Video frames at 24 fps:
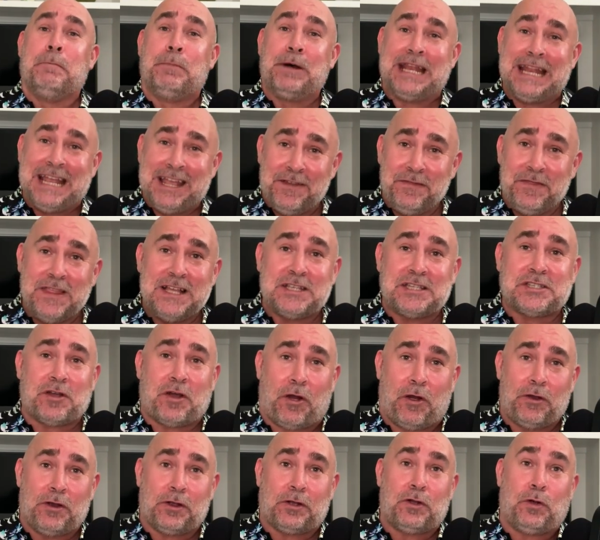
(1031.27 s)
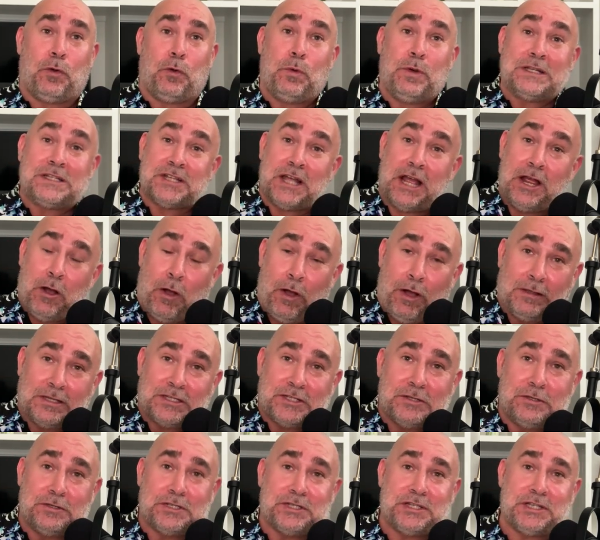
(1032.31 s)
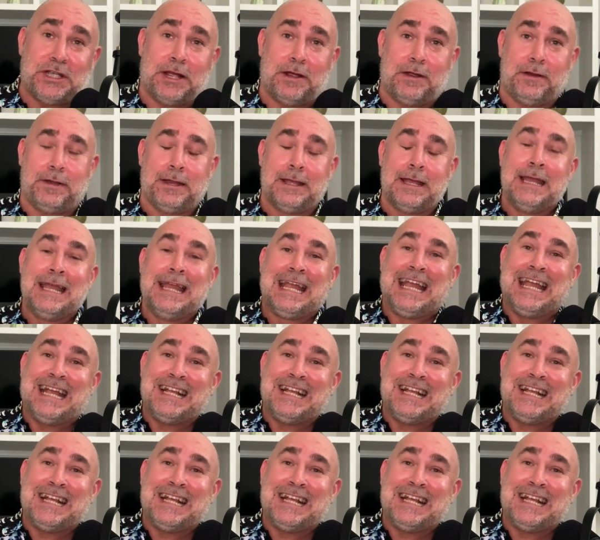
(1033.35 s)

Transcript: But in this article, which I also shared,